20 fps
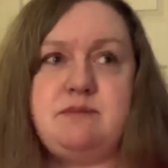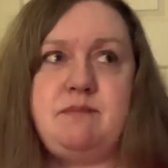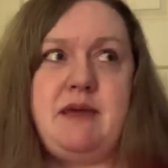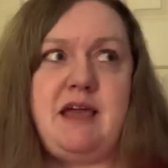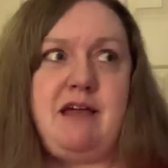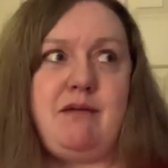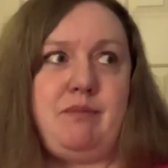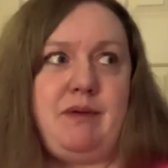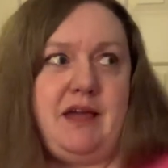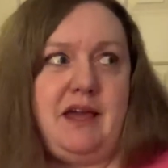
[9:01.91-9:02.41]

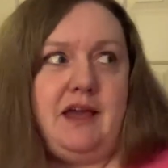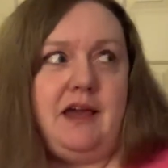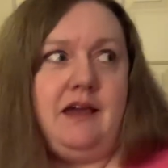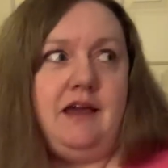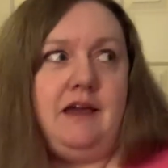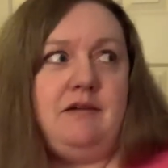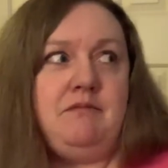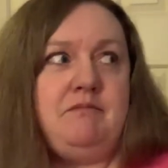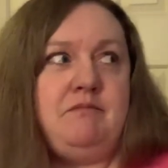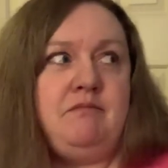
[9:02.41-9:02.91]

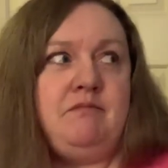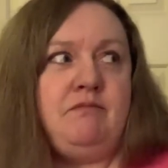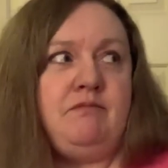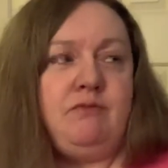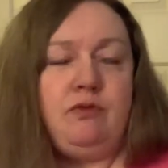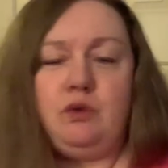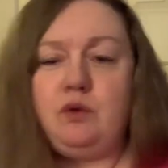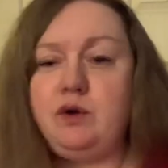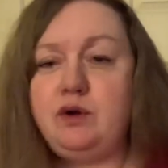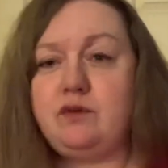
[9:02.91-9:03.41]
maybe
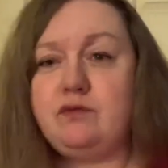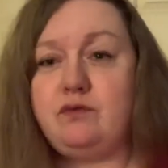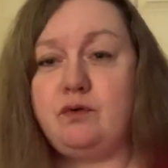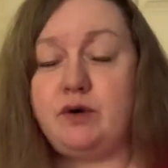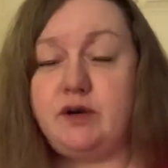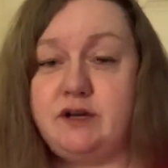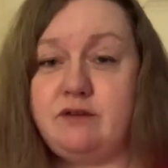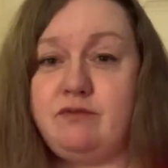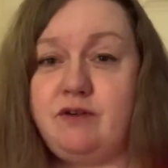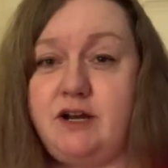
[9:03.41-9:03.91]
three or four
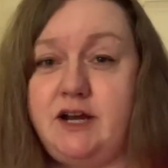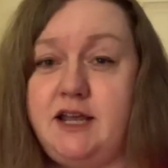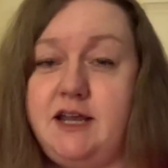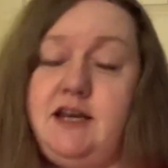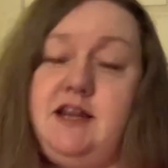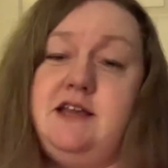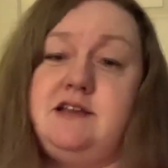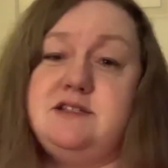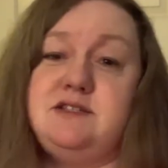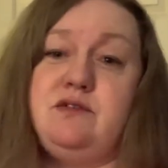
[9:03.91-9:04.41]
different ideas